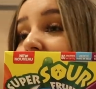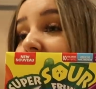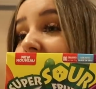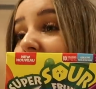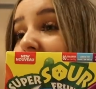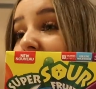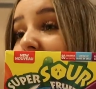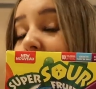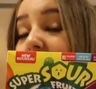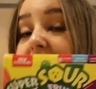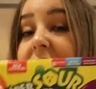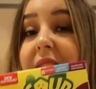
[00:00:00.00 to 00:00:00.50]

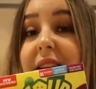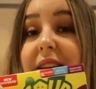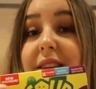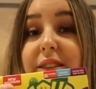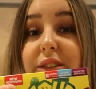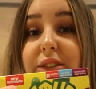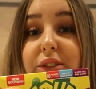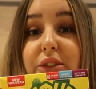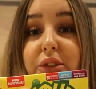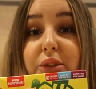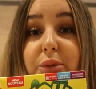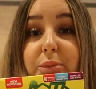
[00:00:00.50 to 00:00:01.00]
Um,
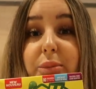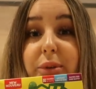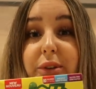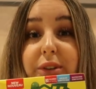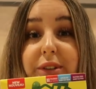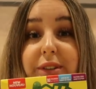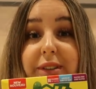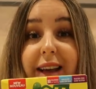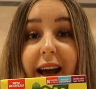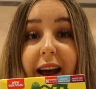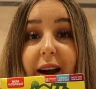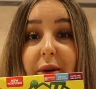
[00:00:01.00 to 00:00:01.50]
these
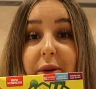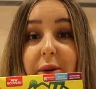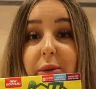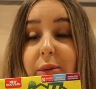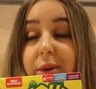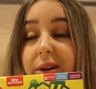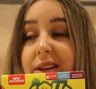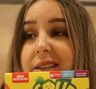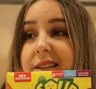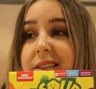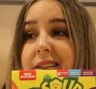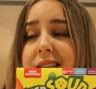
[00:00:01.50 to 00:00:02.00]
super sour
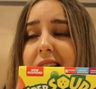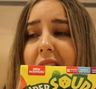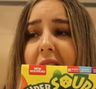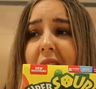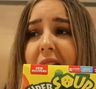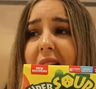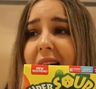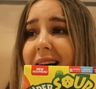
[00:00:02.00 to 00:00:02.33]
ones,